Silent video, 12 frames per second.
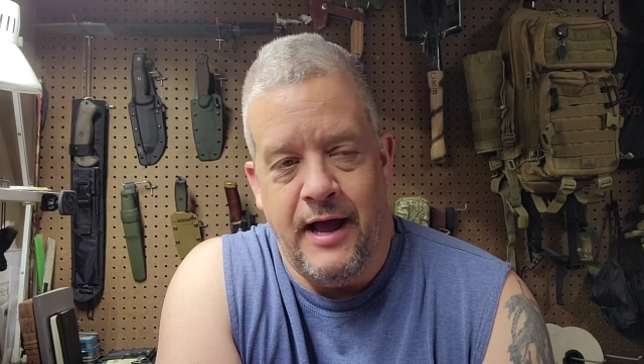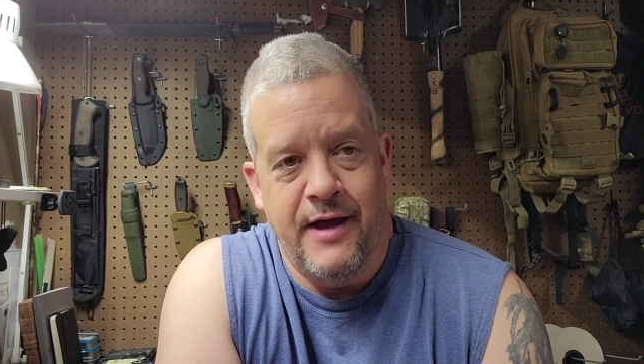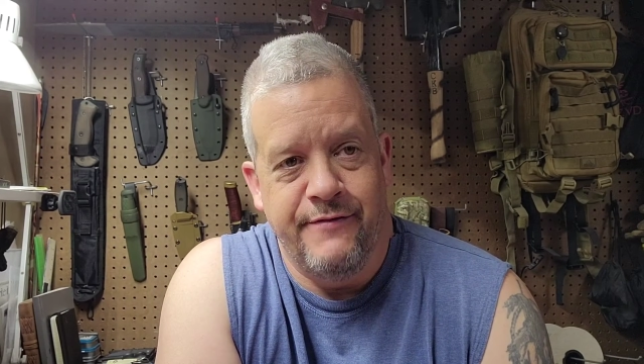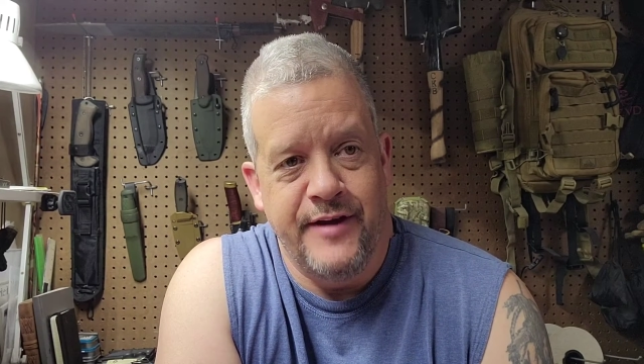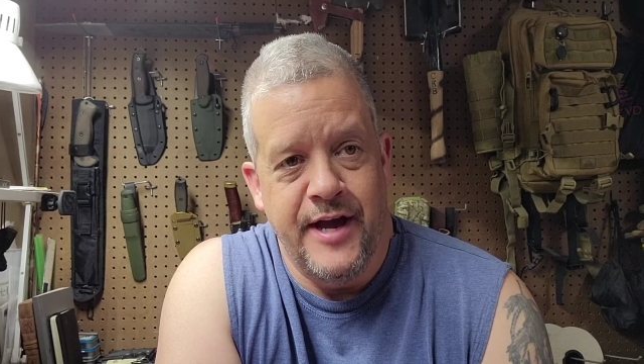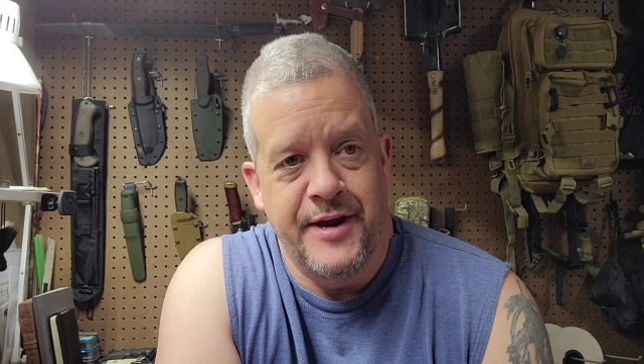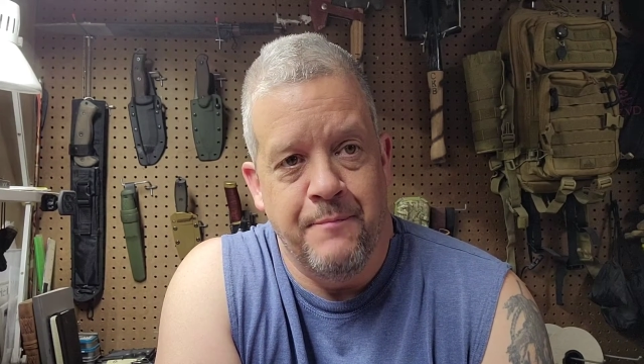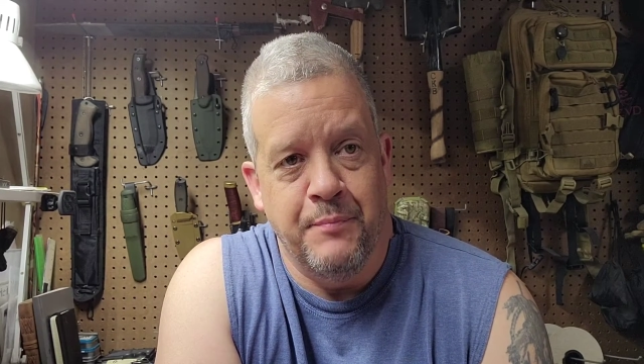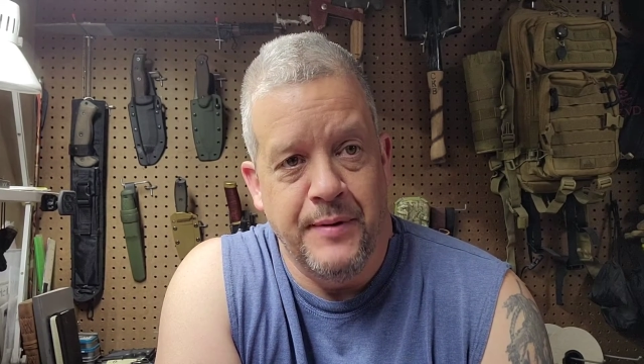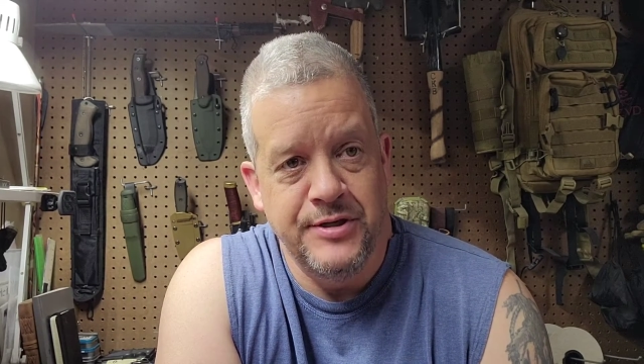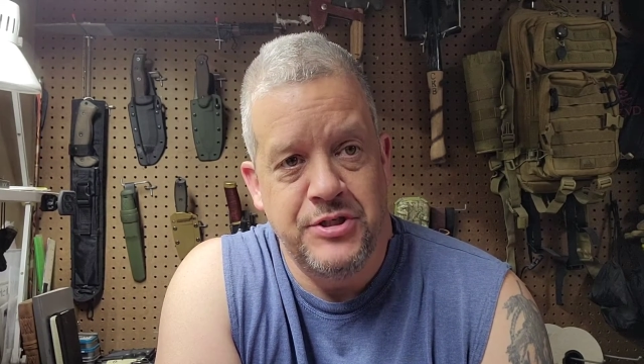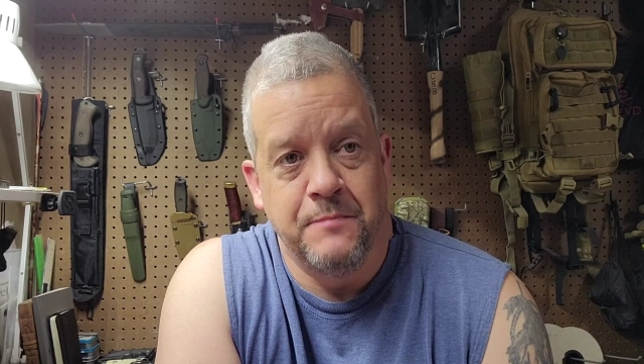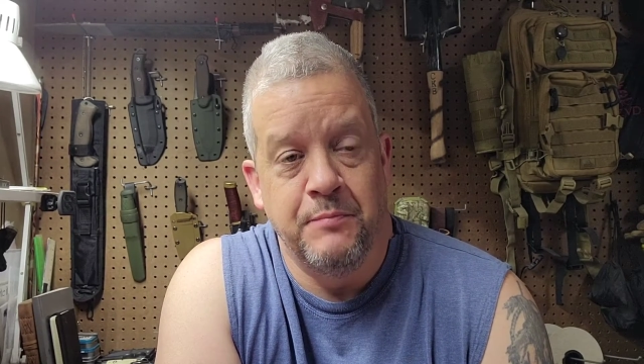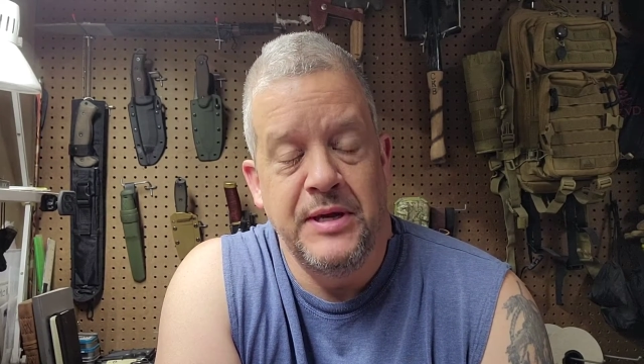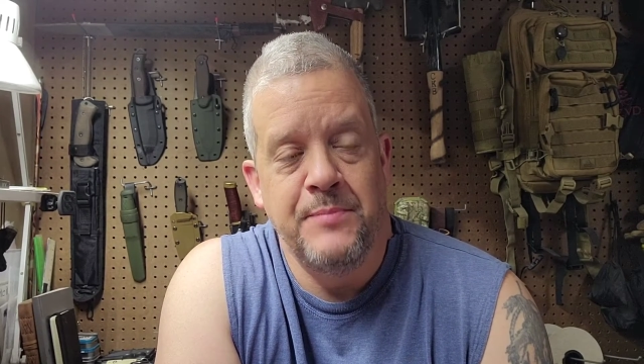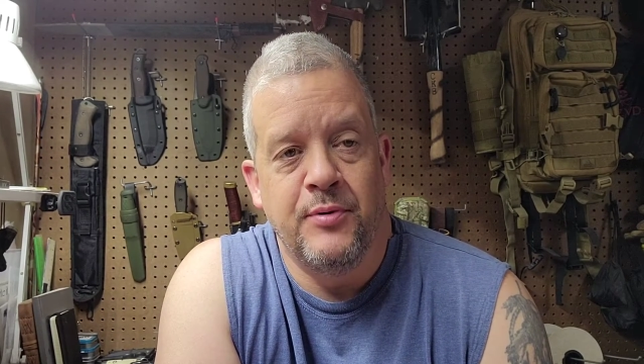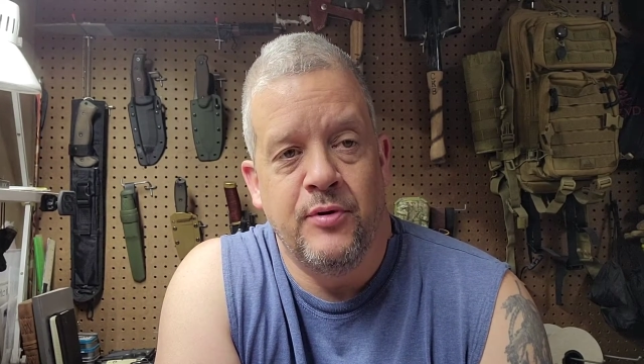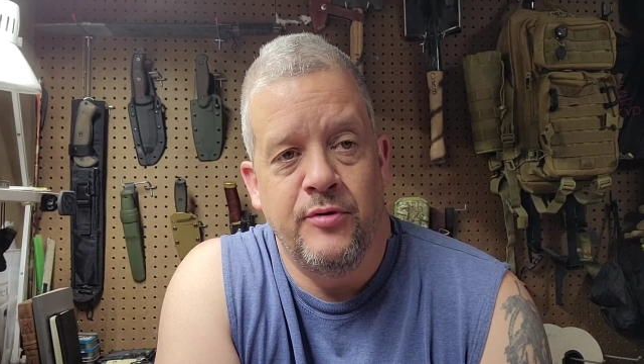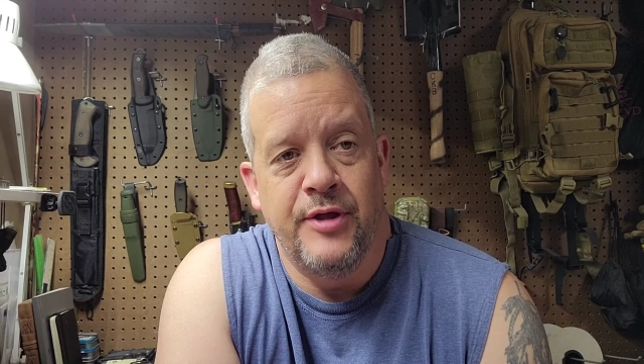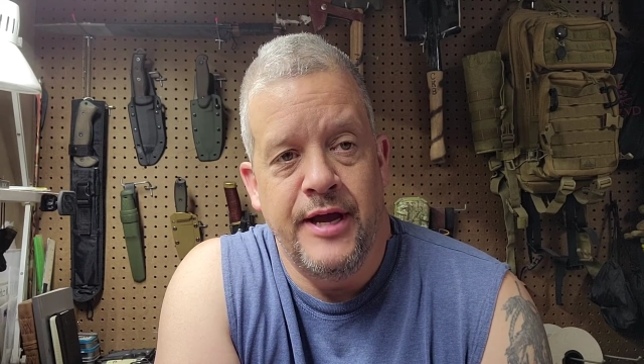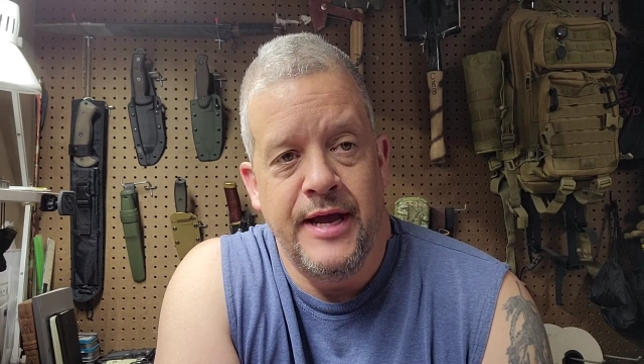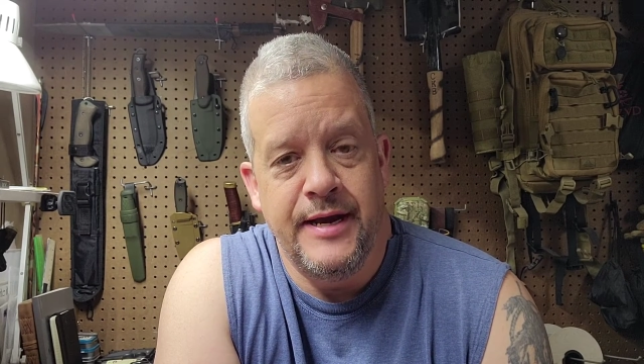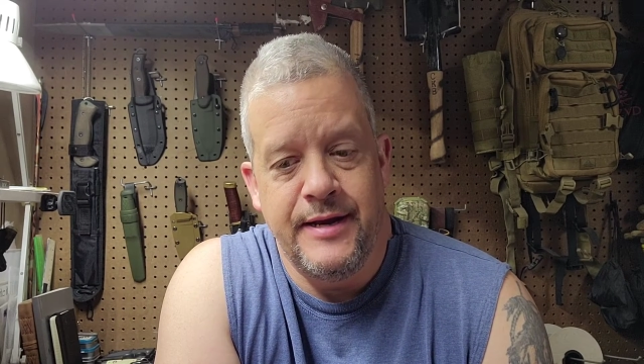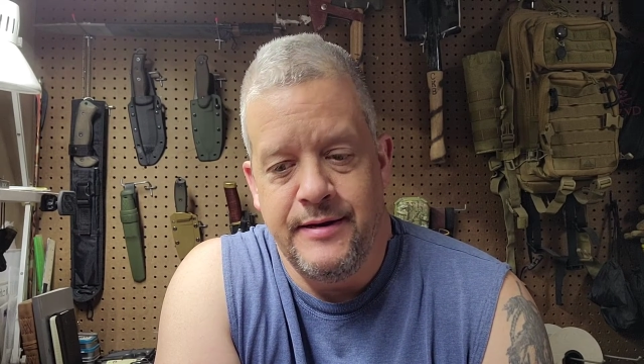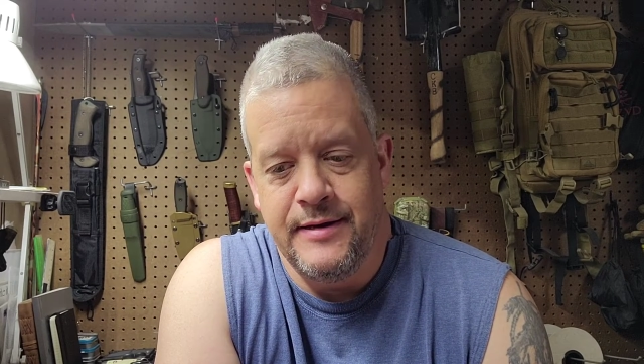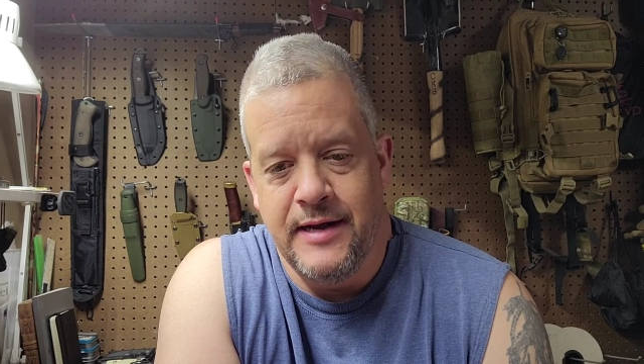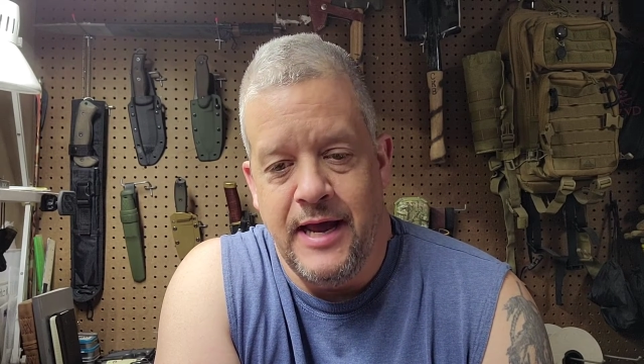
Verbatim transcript: I've got a bunch of people that